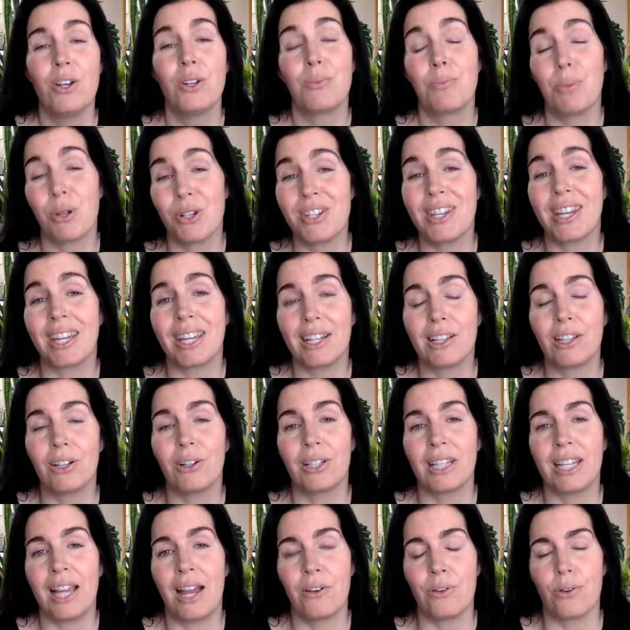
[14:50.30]

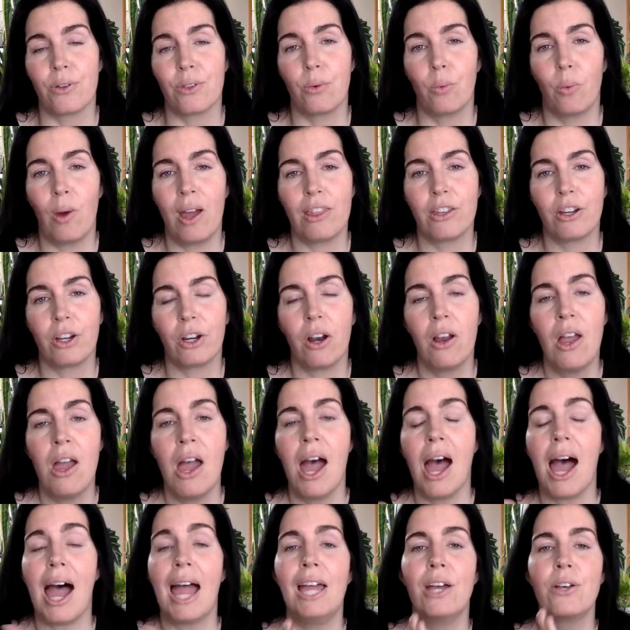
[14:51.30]
particularly under the weather.
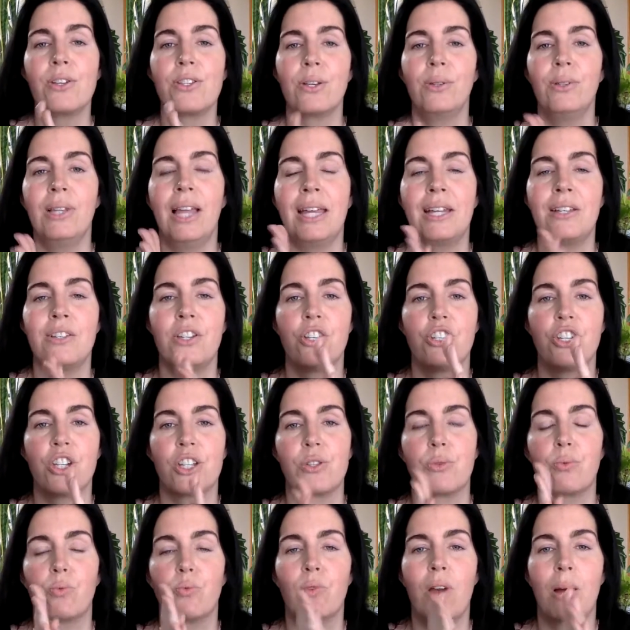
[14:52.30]
I also like to
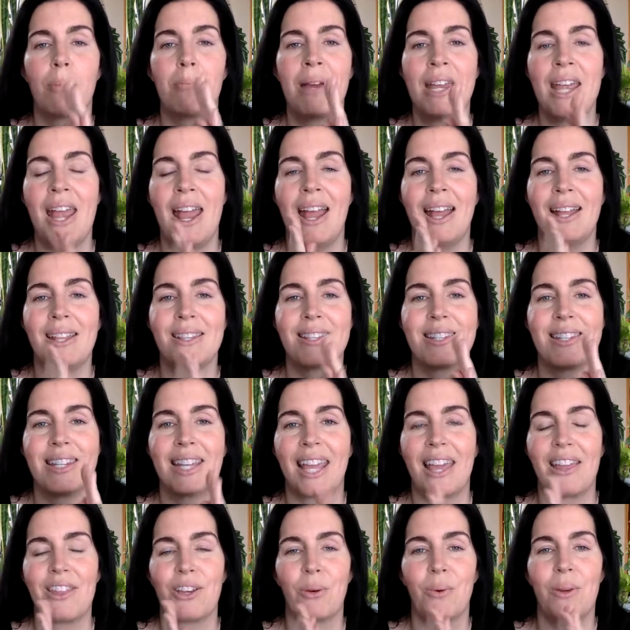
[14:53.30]
just rub my hands
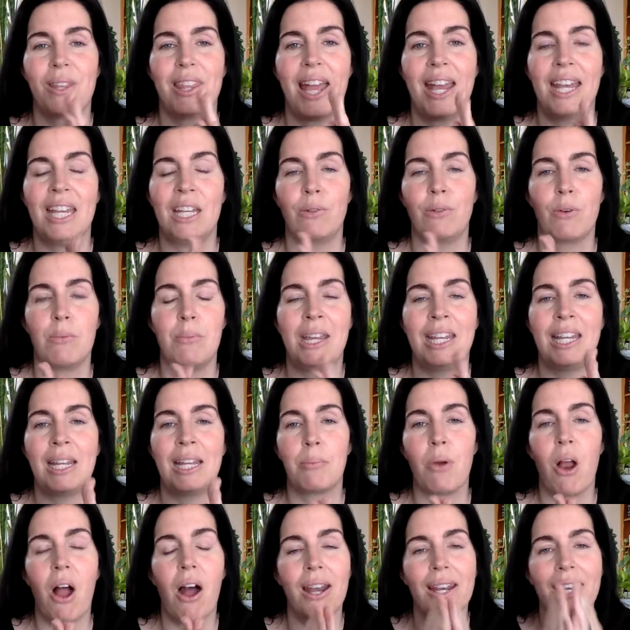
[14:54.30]
together with any remaining
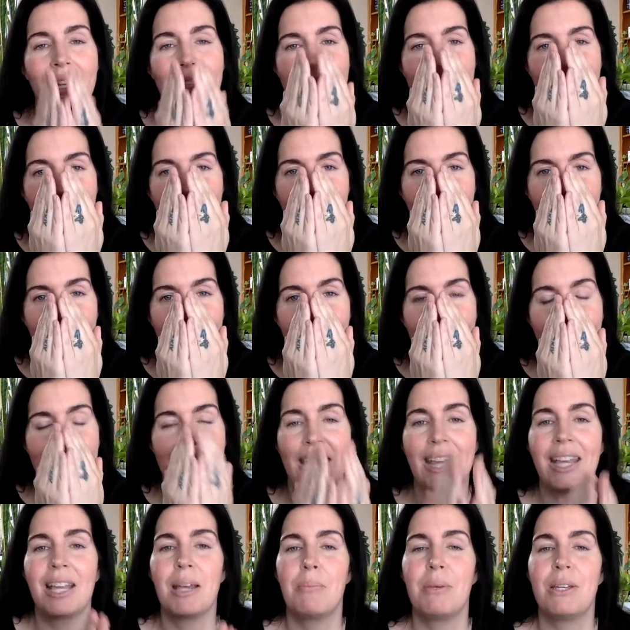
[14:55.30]
product and
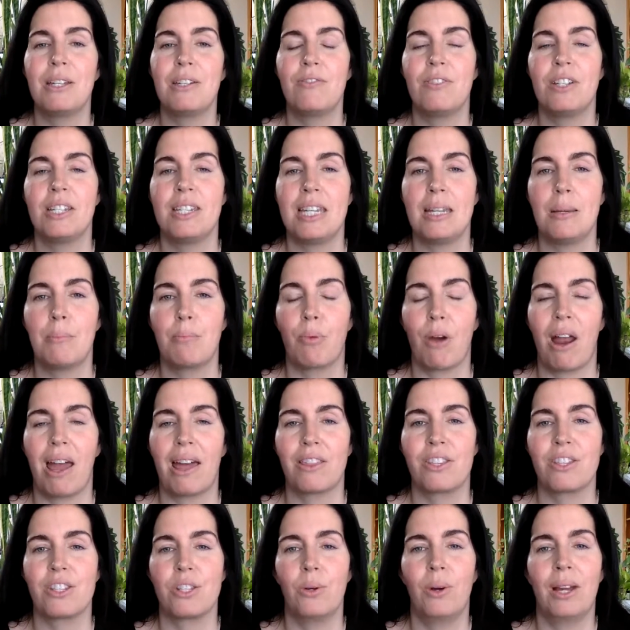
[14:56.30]
take a bit of a deep
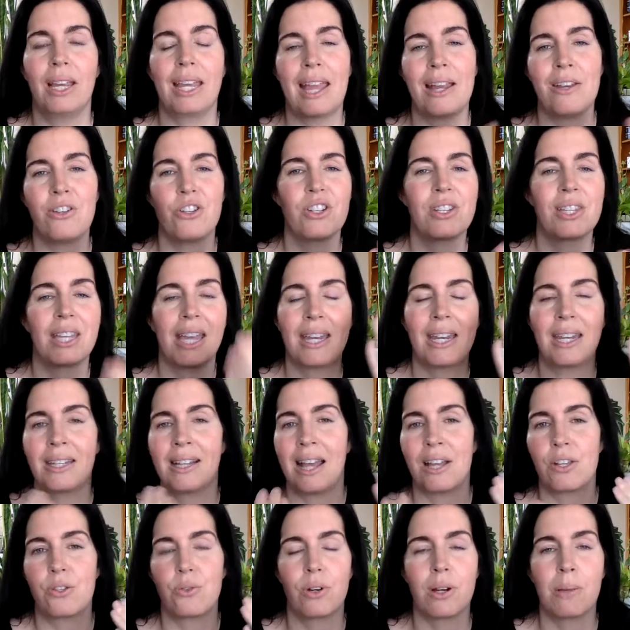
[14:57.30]
breath. So again, just getting
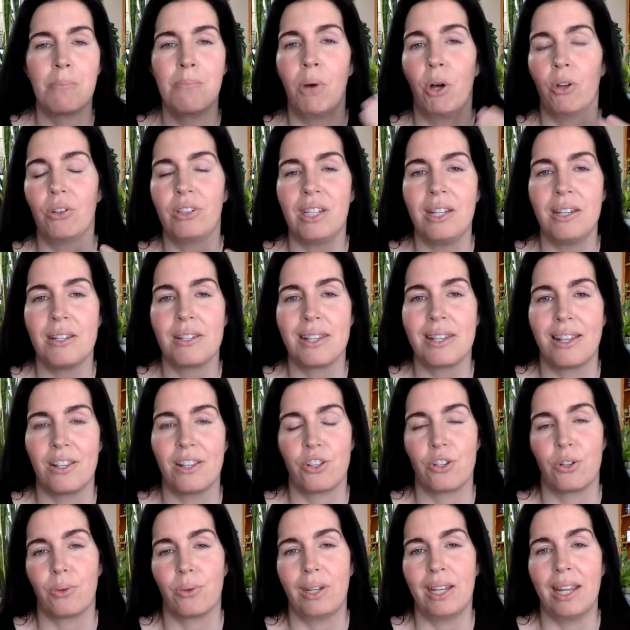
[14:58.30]
that sort of
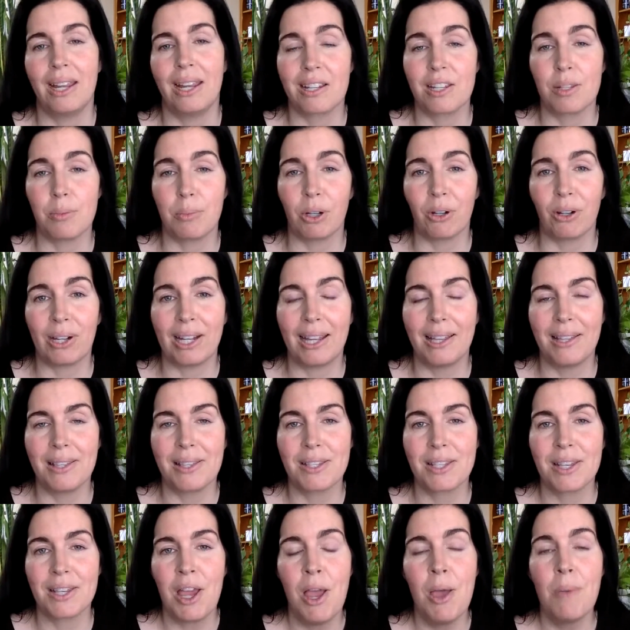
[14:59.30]
multi-sensory
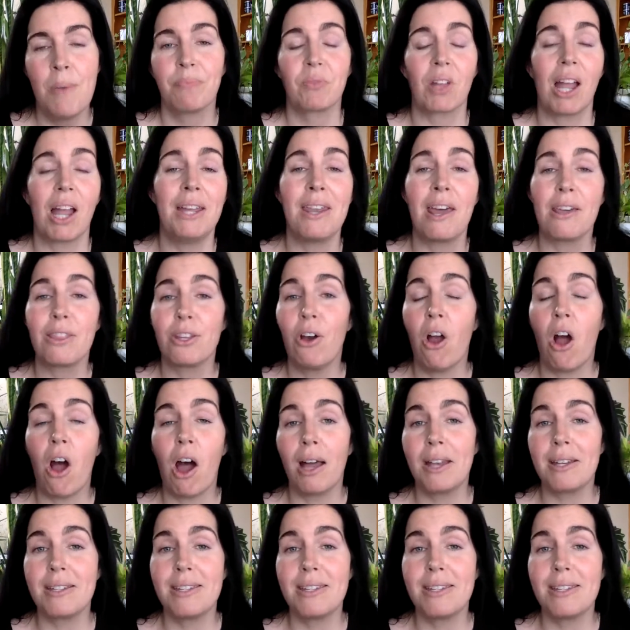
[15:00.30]
experience. Another hot